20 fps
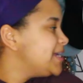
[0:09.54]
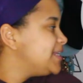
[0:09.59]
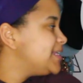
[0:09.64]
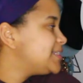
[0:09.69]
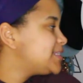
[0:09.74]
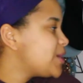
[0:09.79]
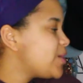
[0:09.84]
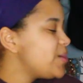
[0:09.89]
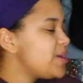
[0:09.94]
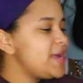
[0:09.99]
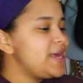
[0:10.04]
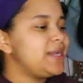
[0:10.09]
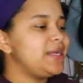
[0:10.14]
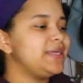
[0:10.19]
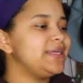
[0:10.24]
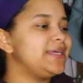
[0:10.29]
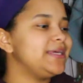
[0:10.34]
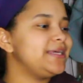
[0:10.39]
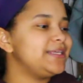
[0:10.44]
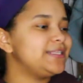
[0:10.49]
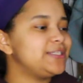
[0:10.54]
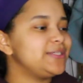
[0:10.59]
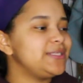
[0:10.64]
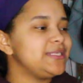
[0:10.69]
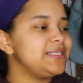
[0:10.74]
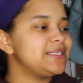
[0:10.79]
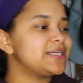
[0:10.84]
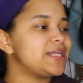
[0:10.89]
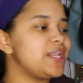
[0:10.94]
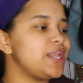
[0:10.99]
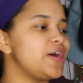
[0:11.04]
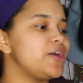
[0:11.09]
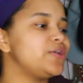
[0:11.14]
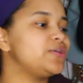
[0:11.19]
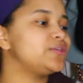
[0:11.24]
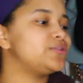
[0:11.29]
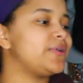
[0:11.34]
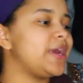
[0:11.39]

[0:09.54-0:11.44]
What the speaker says: Let's go ahead and get into these clothes.